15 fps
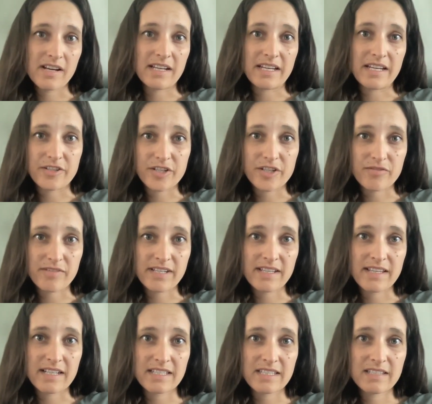an industry
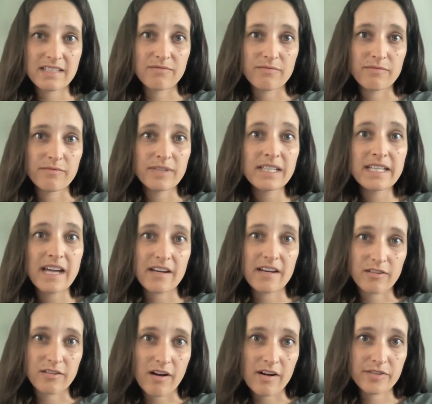that's really at a
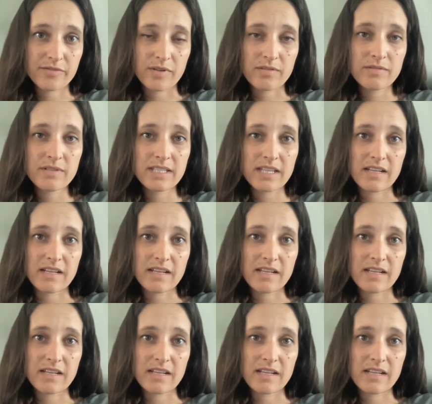crossroads.